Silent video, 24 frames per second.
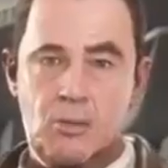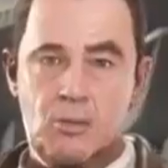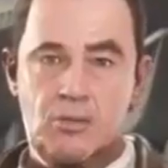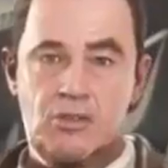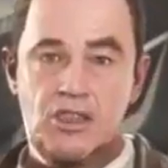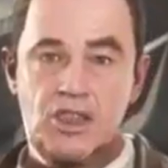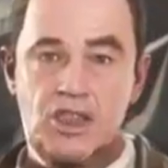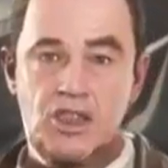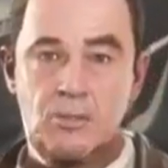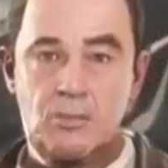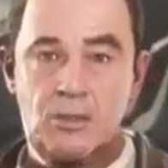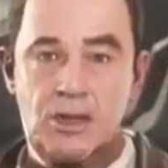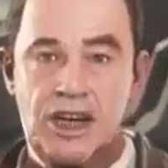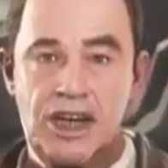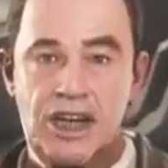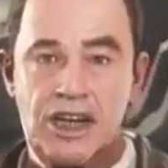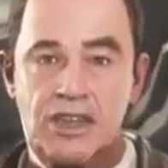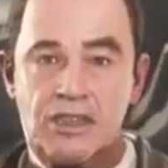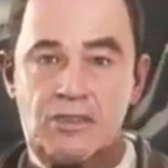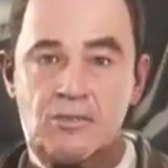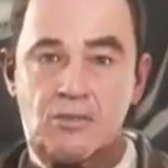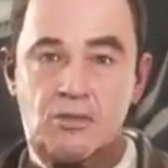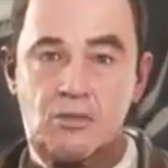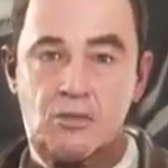With the speed
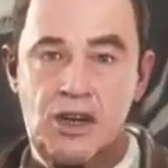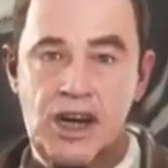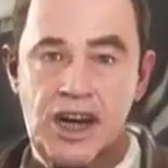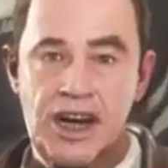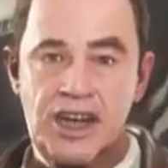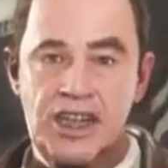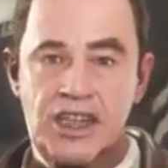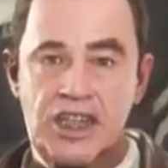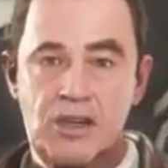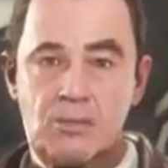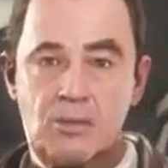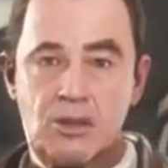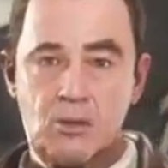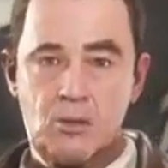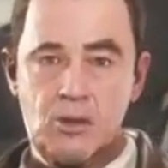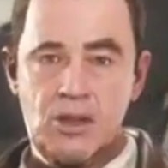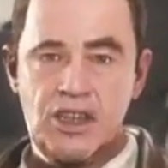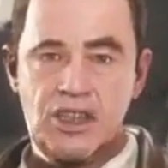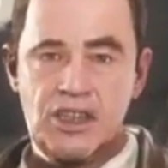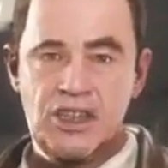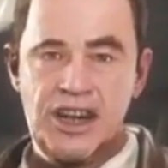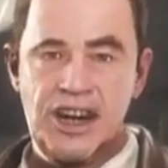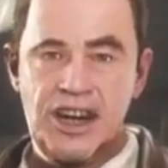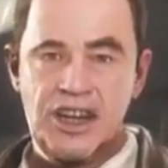and variety with
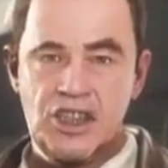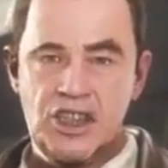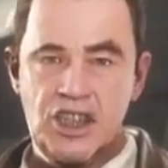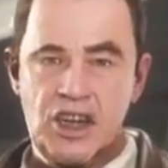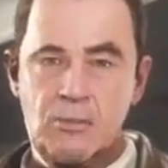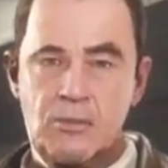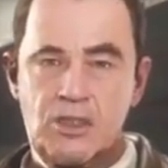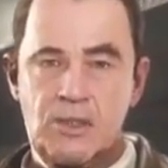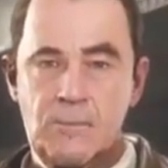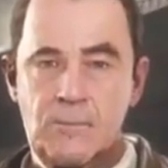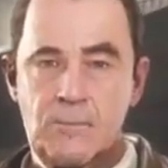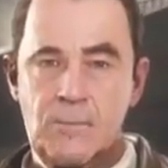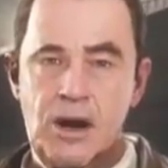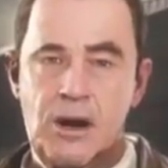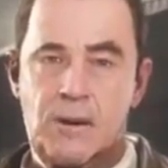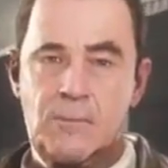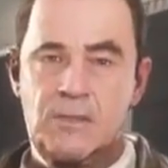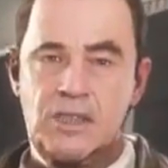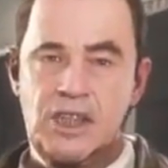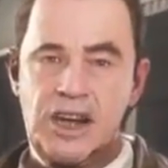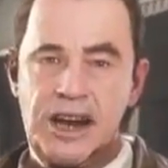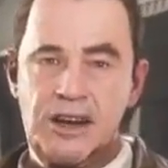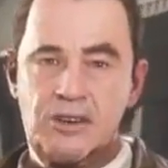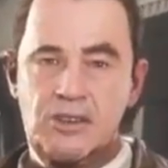which their ships are
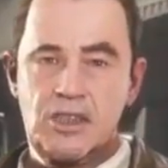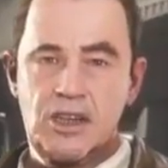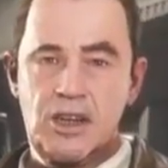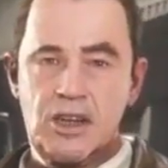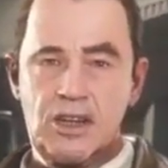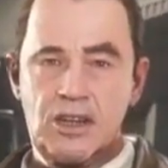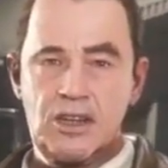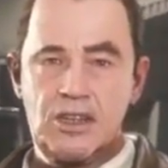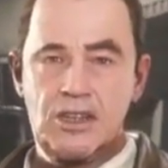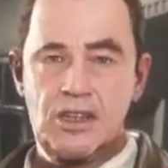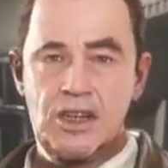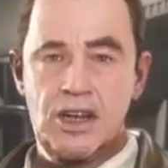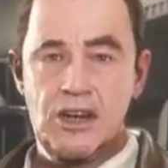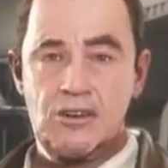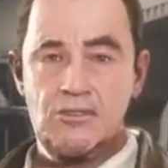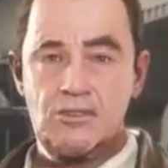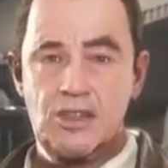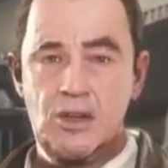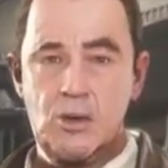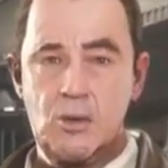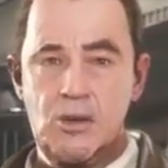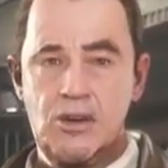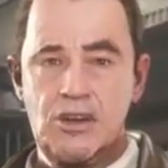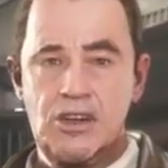pumped out, you have
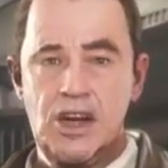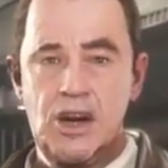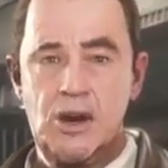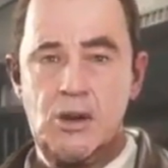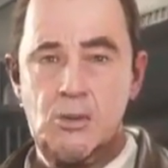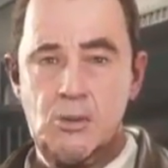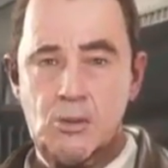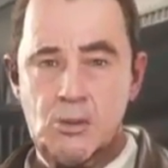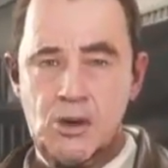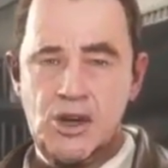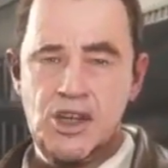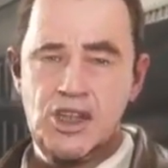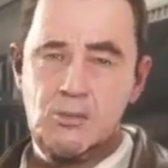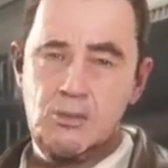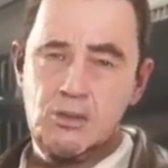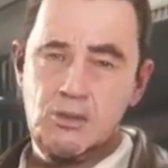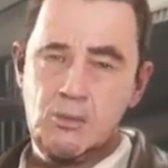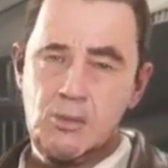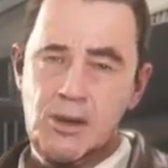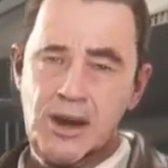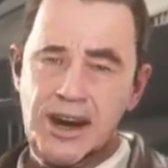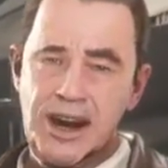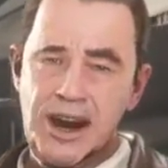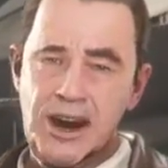to wonder which will
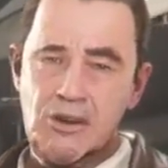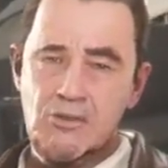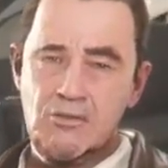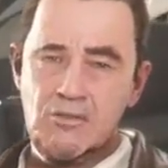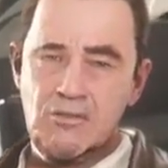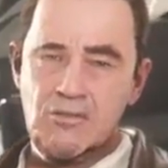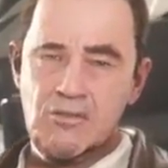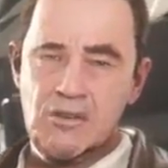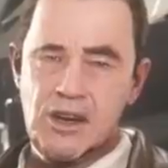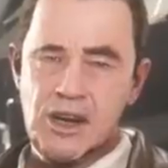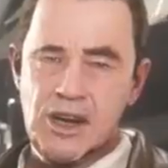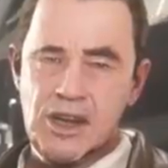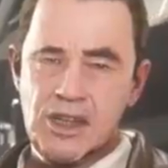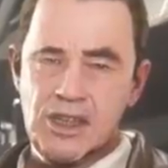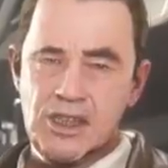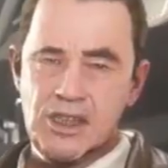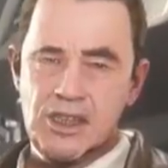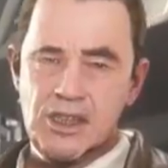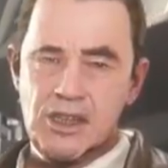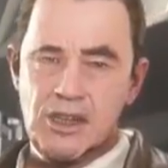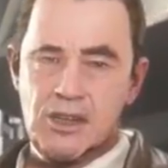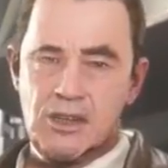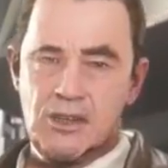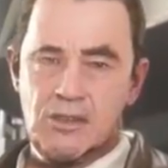run out
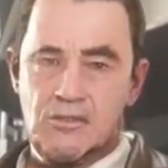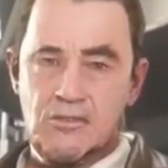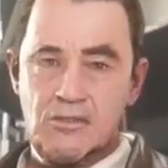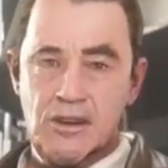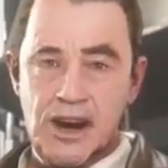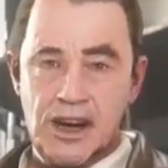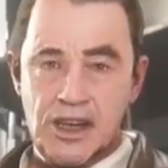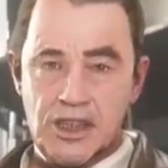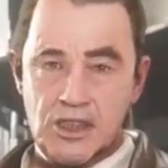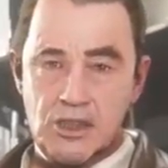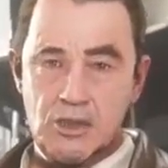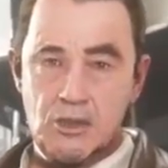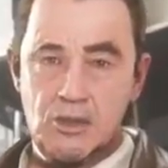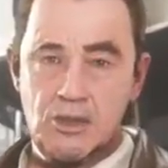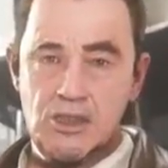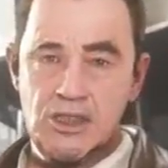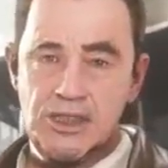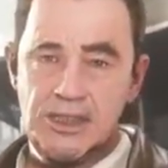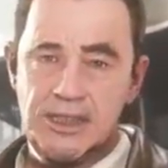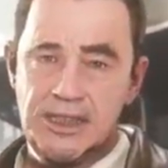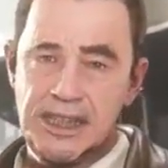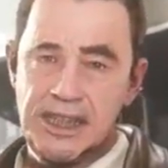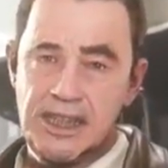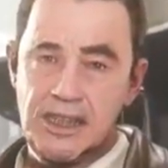first, Vanduul to
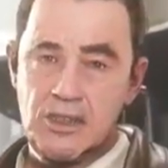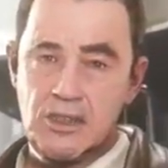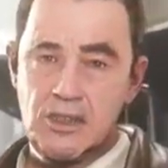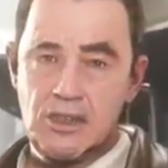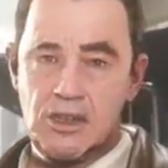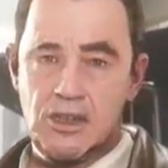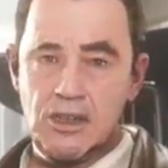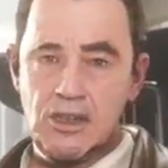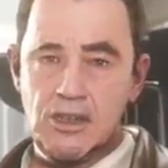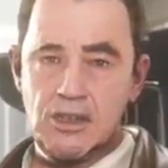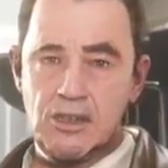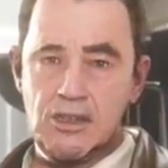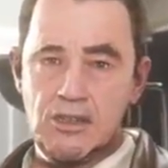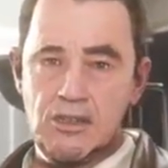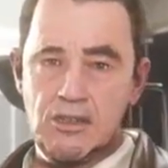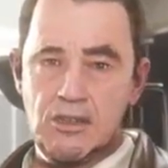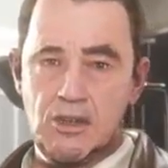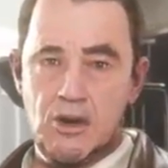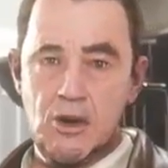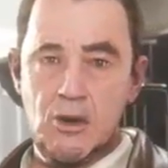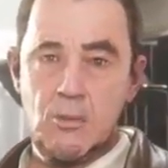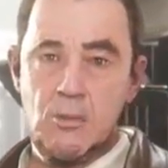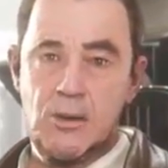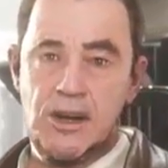kill
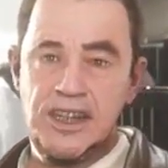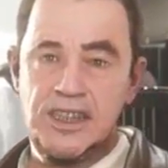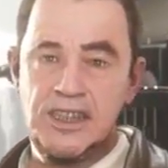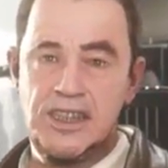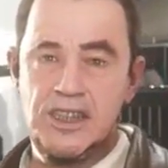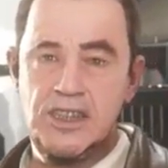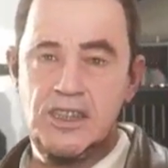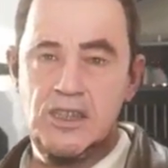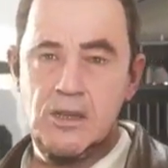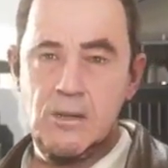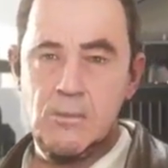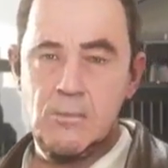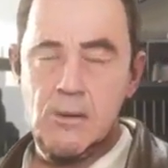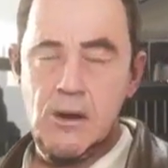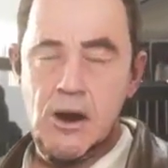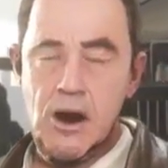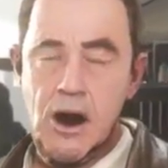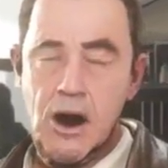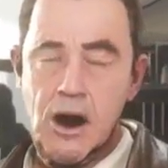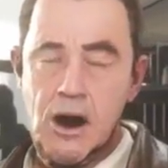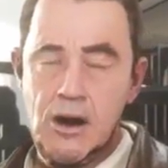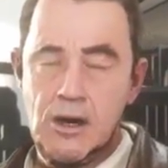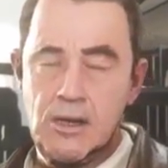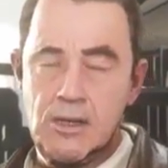or places to
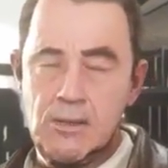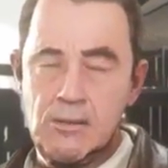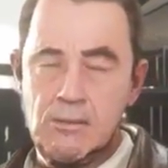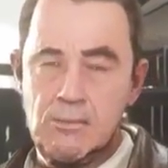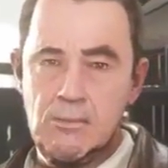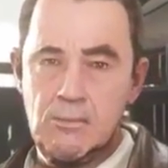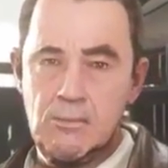park.